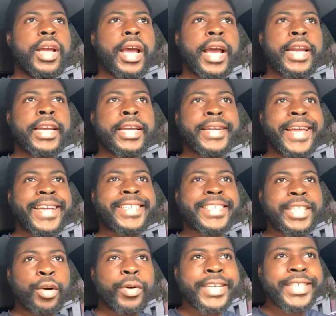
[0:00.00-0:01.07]
and they
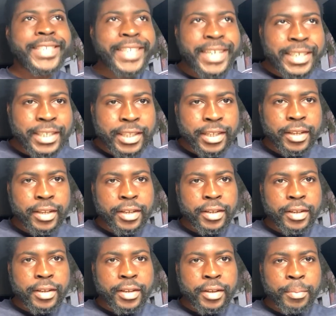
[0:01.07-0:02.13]
still exist,
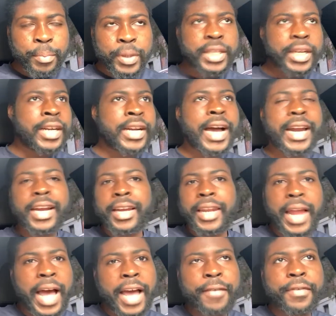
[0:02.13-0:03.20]
but they're not
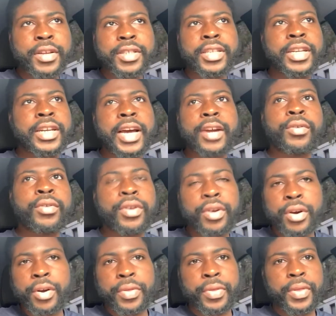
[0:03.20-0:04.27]
alive because they're not on the
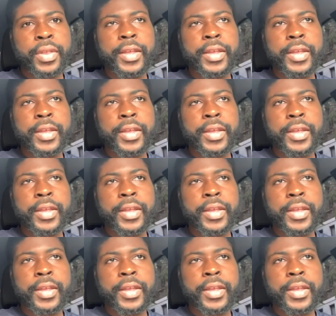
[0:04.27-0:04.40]
earth.